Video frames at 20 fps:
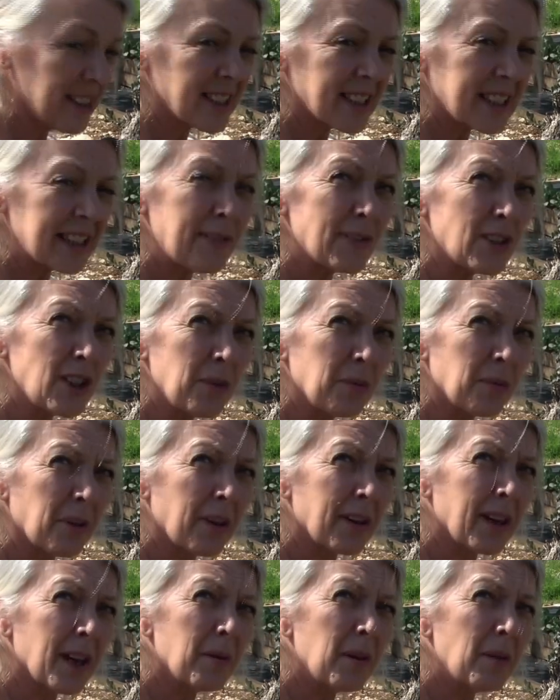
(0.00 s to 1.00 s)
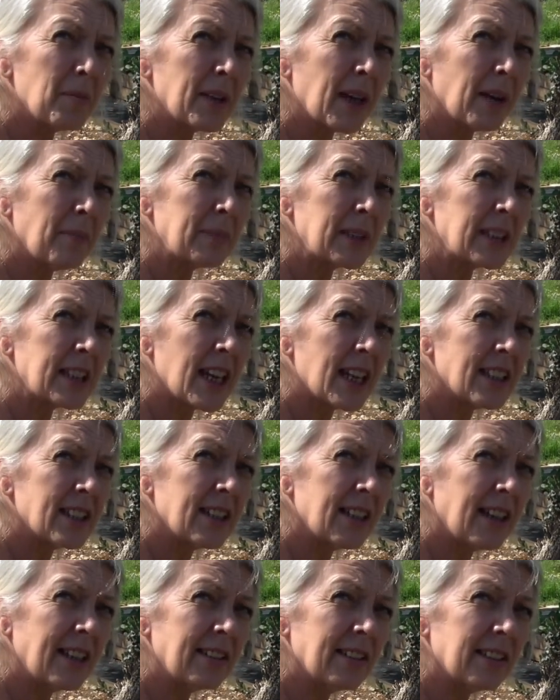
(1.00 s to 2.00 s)
Steve, don't worry, I won't be
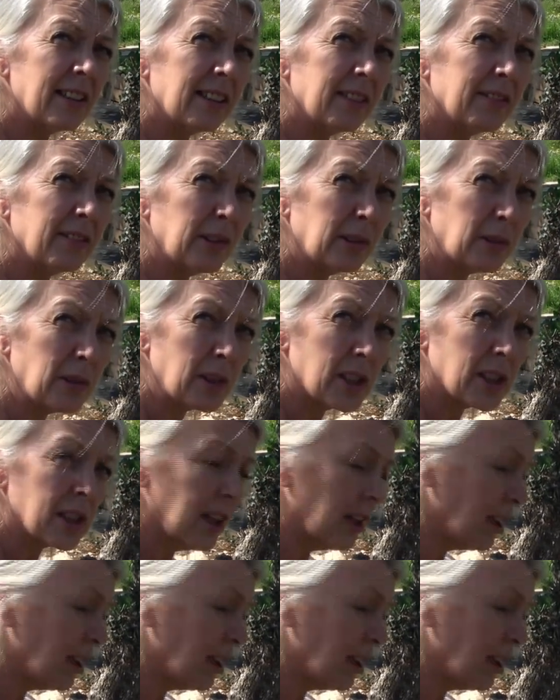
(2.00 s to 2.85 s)
amputating anything of yours.